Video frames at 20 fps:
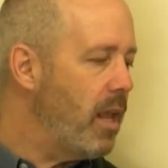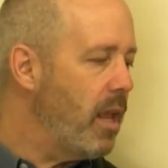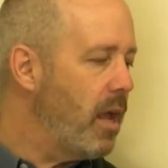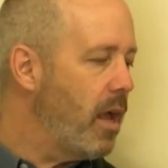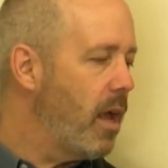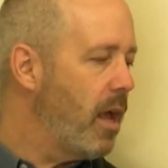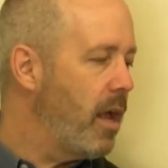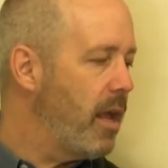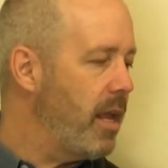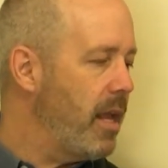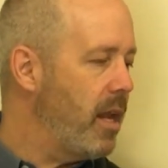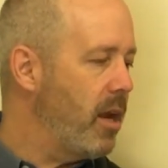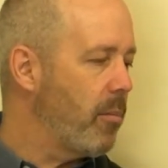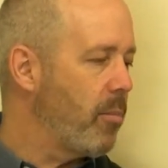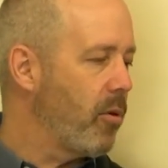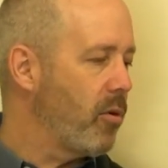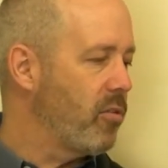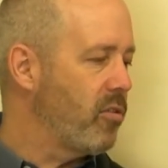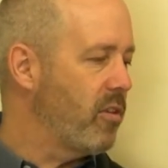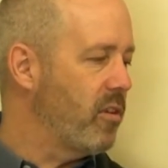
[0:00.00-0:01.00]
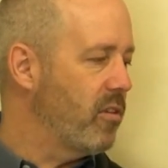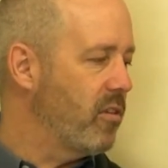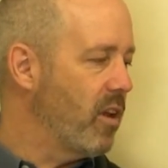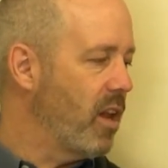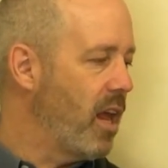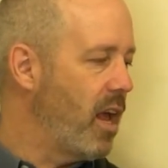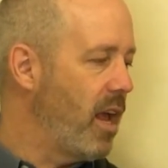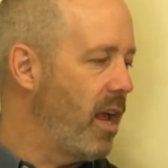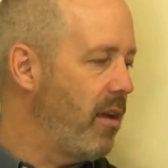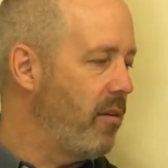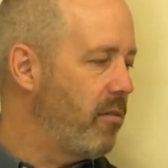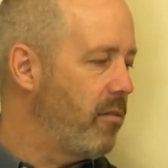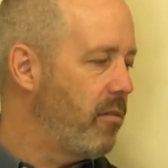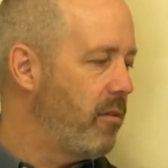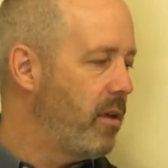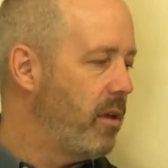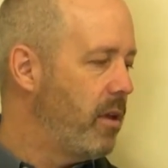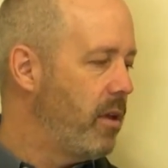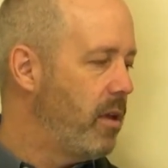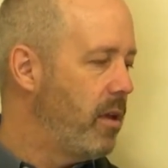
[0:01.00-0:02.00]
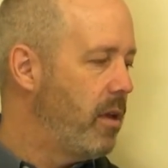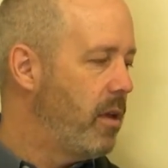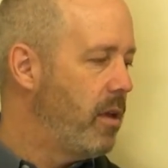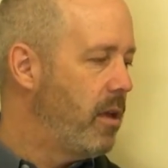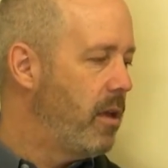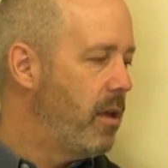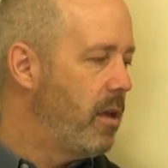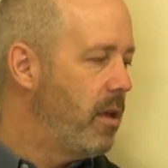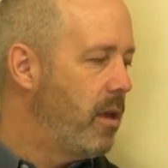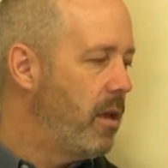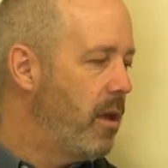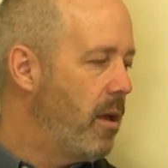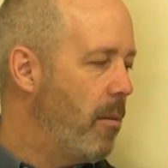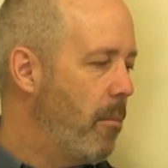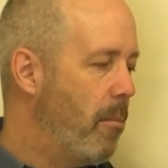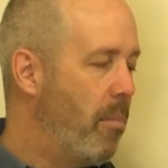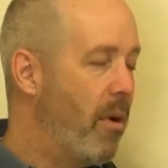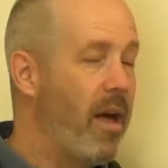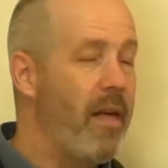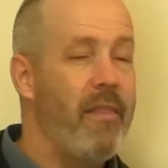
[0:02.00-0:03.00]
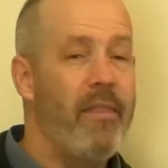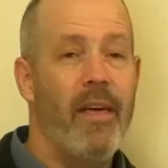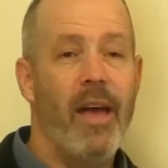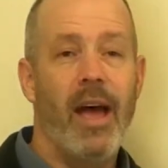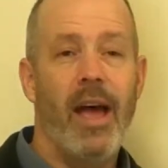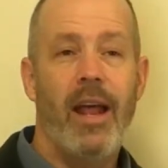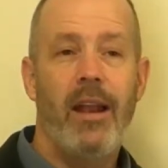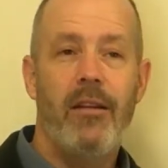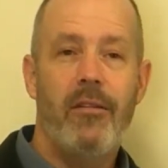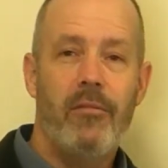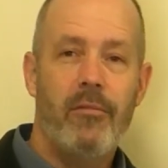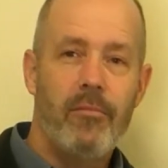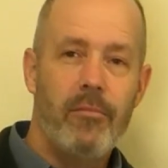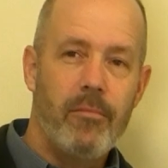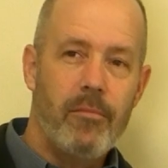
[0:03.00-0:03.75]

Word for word: uh, in a person's life, but that